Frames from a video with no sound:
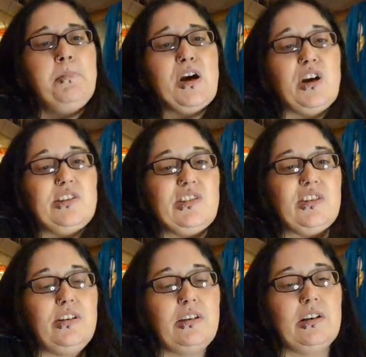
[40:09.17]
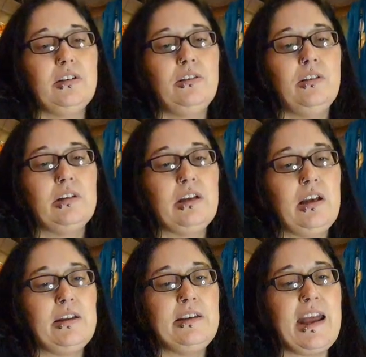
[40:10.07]
But
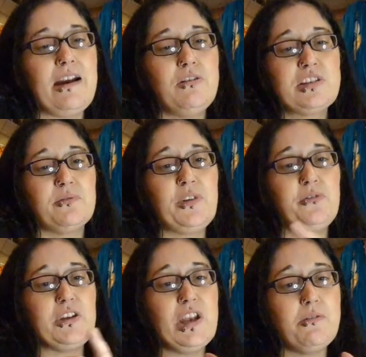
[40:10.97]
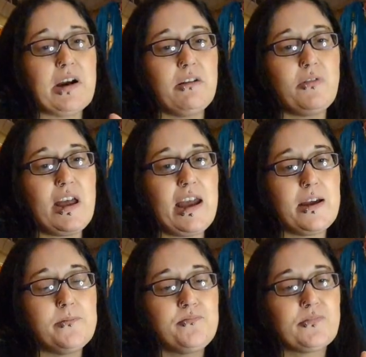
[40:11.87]
Now, something for you out
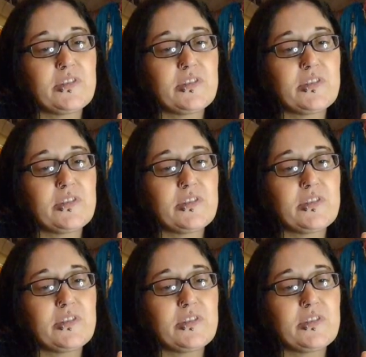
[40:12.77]
there.